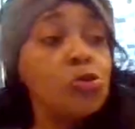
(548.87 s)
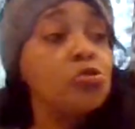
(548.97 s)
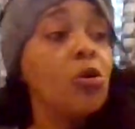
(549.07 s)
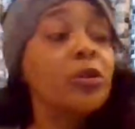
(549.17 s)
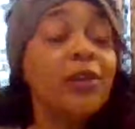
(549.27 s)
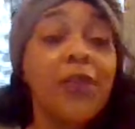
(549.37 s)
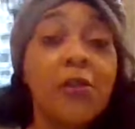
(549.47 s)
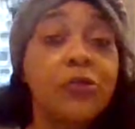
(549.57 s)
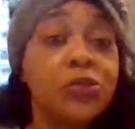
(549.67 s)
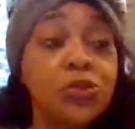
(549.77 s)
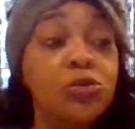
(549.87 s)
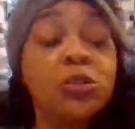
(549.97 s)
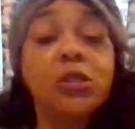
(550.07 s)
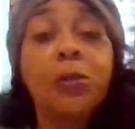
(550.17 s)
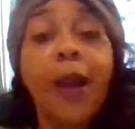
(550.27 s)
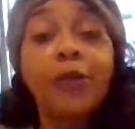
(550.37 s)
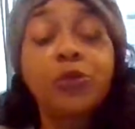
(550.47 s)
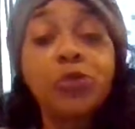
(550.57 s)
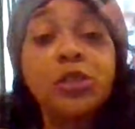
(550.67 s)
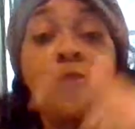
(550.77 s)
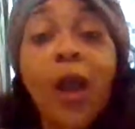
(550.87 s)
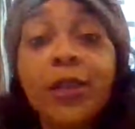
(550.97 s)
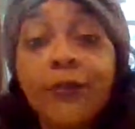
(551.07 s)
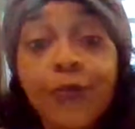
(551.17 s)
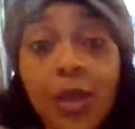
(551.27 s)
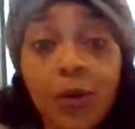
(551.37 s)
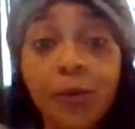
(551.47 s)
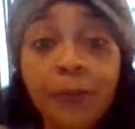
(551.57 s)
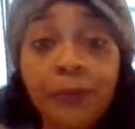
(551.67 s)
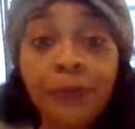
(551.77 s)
Or you going to give every excuse about the reason why you failed?